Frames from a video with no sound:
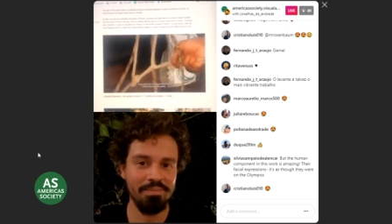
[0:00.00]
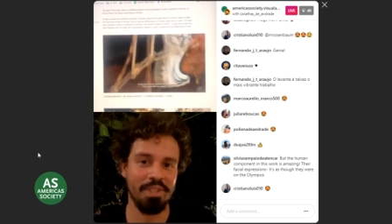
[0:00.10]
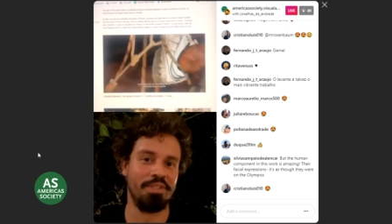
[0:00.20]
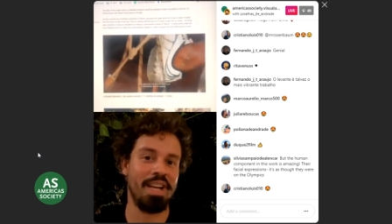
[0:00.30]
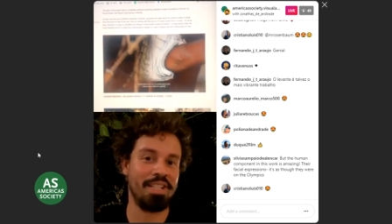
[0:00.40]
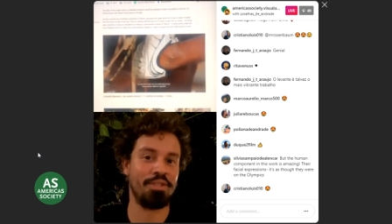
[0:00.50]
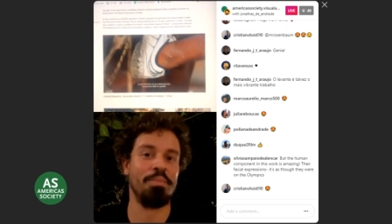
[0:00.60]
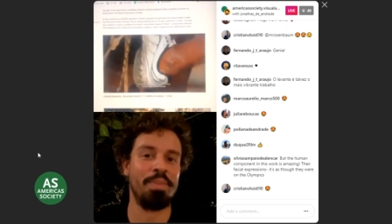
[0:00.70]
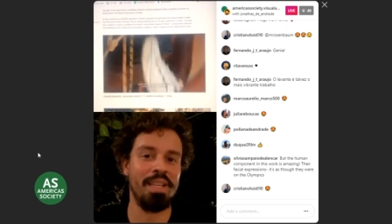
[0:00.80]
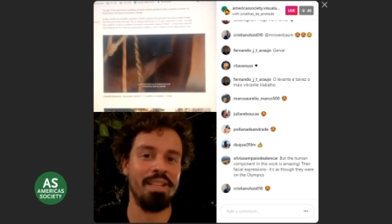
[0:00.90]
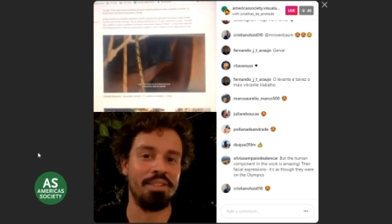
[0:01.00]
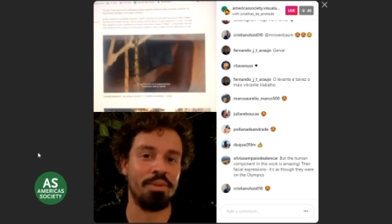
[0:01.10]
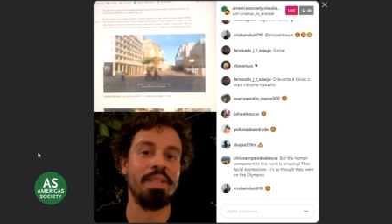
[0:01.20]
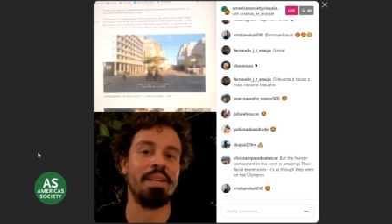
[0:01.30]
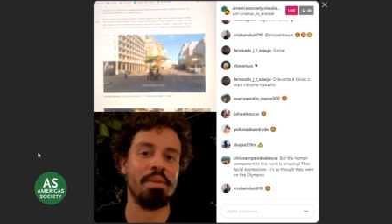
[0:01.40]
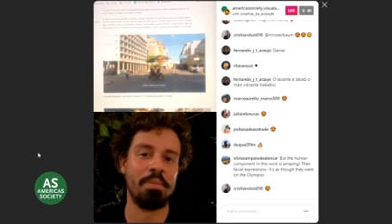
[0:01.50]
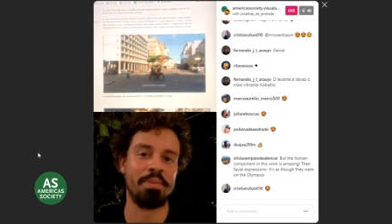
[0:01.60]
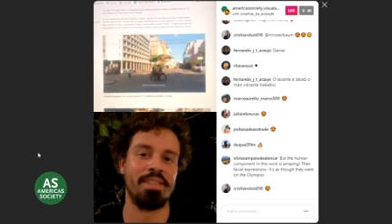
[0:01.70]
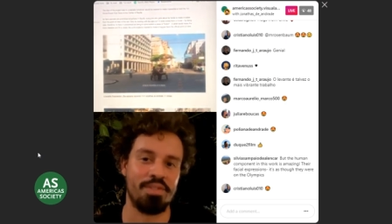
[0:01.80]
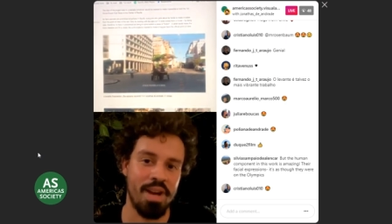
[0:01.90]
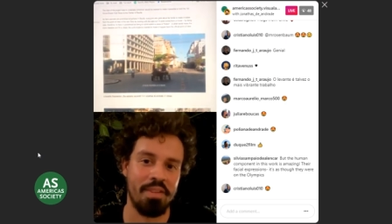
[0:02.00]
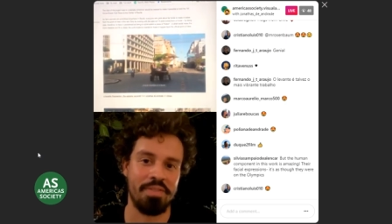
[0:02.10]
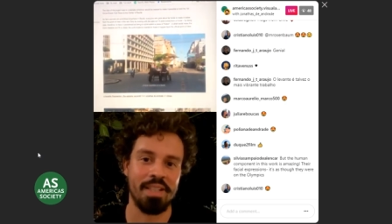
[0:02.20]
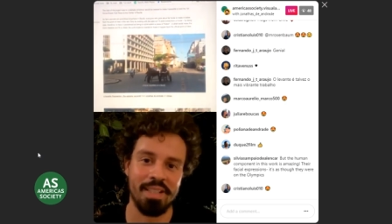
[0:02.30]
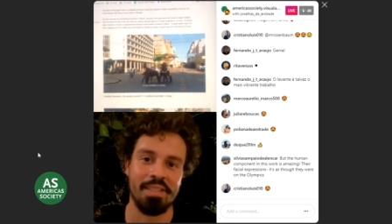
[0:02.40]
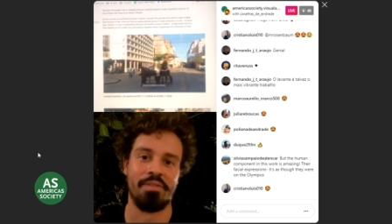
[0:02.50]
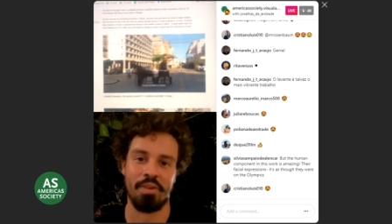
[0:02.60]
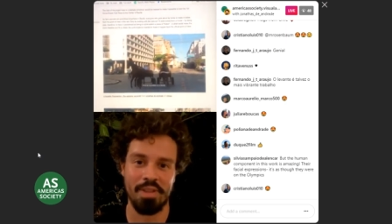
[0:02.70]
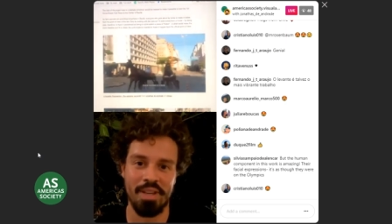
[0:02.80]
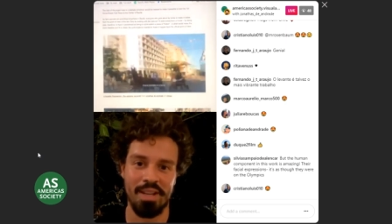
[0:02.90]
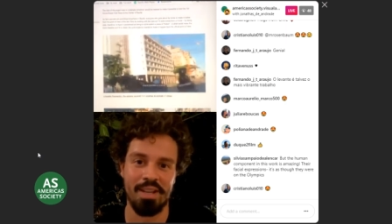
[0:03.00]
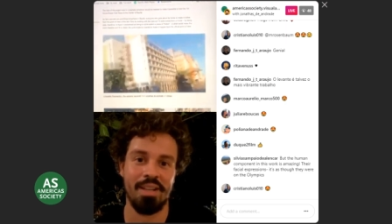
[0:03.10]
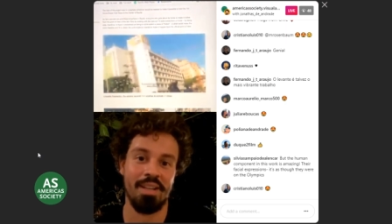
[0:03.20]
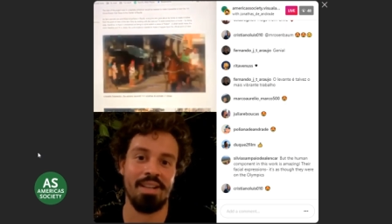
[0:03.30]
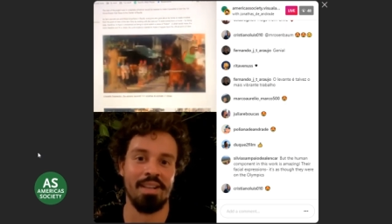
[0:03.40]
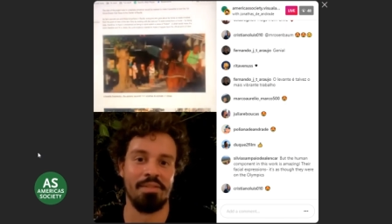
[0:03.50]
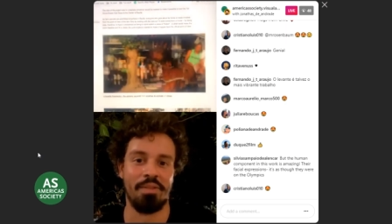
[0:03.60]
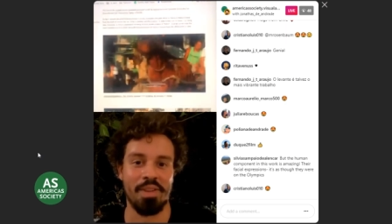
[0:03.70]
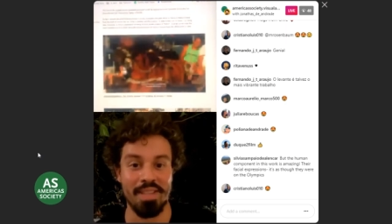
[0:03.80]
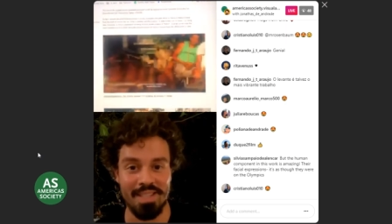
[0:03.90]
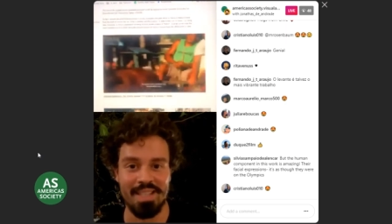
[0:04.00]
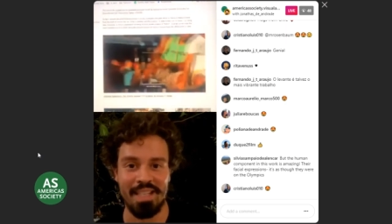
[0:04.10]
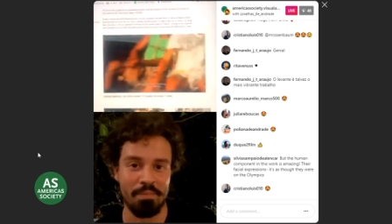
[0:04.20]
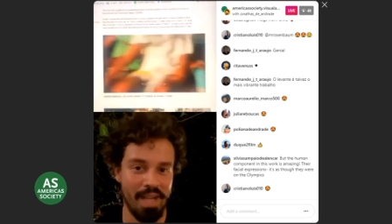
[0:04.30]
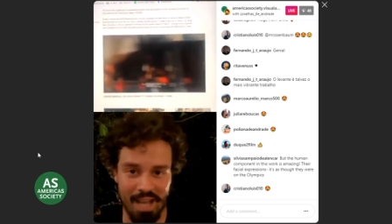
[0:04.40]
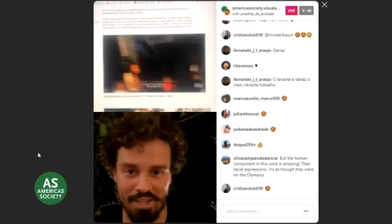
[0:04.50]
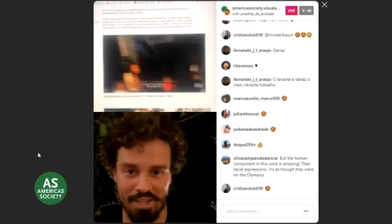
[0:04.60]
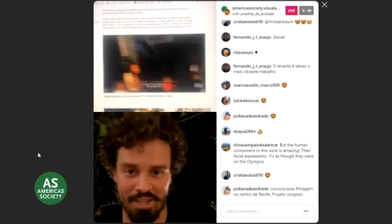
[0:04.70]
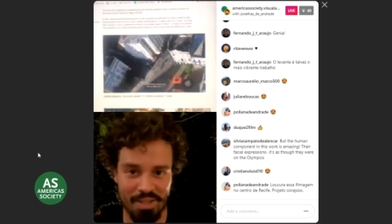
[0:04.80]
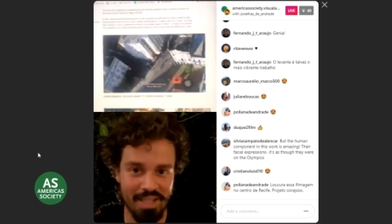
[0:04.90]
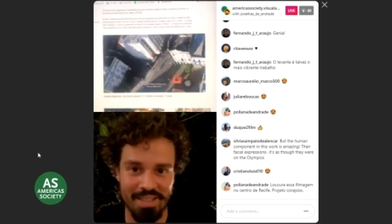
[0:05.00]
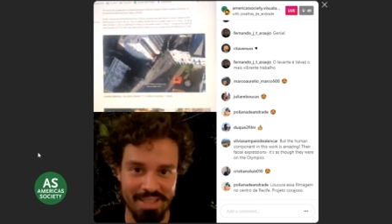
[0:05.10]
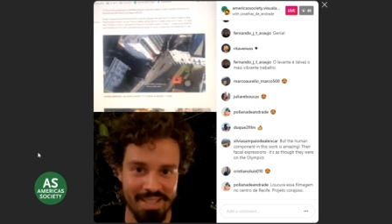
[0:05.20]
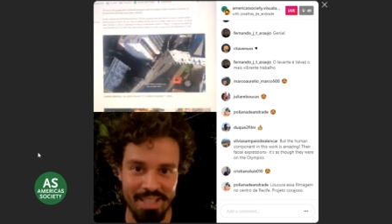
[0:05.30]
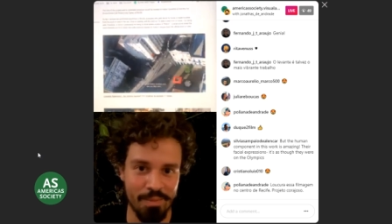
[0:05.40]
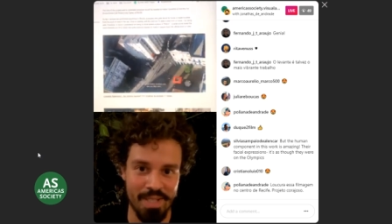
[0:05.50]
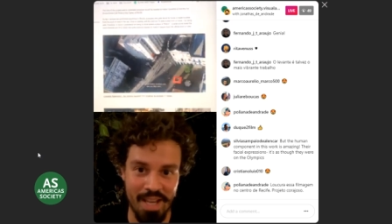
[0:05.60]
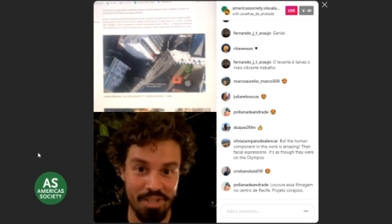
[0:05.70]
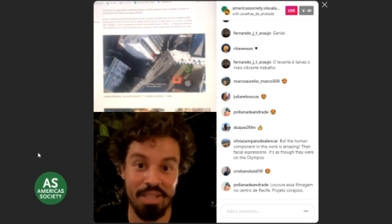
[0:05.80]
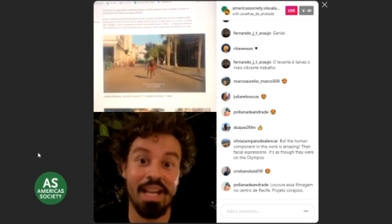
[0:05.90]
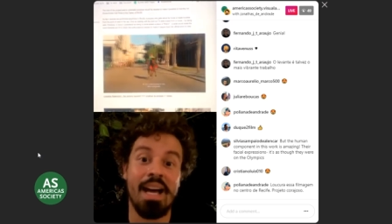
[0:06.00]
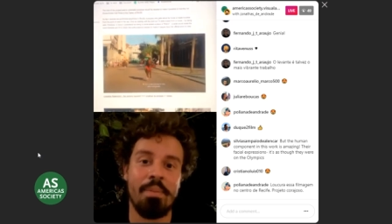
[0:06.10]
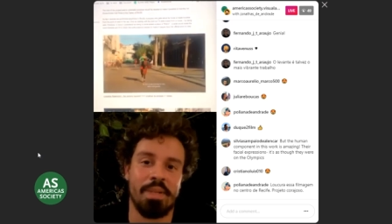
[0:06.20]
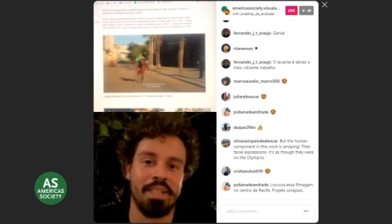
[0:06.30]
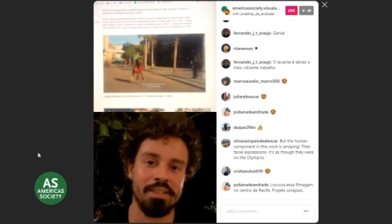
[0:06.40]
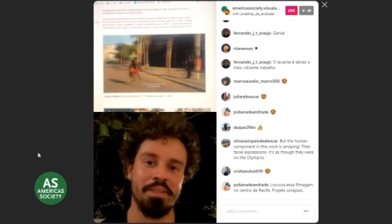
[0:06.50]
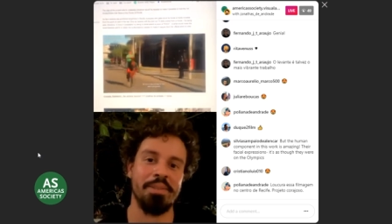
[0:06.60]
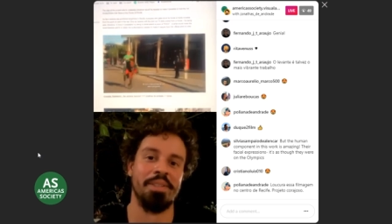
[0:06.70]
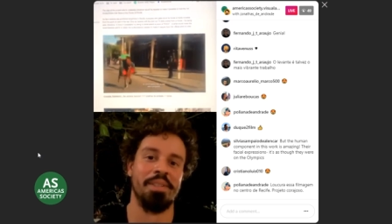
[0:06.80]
ready to be to interrupt the traffic for the scene. But actually, the scene was actually a happening, you know.